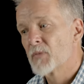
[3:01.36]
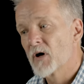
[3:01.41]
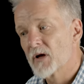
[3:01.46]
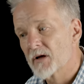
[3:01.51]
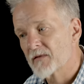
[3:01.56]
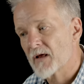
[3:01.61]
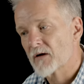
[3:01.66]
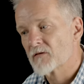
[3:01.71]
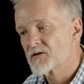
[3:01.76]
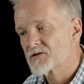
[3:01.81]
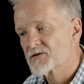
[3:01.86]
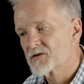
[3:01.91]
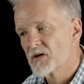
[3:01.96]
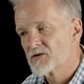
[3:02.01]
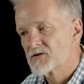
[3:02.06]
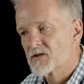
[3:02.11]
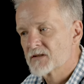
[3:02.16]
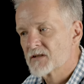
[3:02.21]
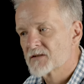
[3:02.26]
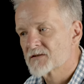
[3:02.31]
part of that
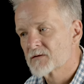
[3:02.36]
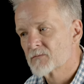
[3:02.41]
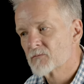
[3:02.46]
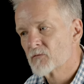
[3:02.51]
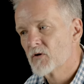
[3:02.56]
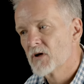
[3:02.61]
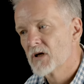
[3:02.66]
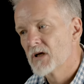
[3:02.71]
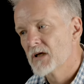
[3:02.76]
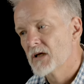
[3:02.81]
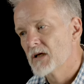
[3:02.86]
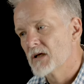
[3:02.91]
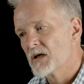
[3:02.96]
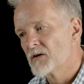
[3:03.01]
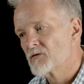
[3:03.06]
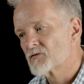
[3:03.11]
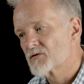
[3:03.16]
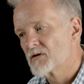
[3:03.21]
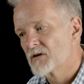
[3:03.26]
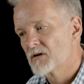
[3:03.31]
research, I did some really
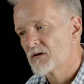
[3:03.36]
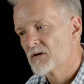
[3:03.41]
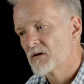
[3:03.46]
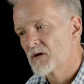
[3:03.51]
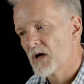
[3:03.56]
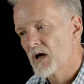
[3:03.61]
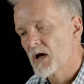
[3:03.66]
interesting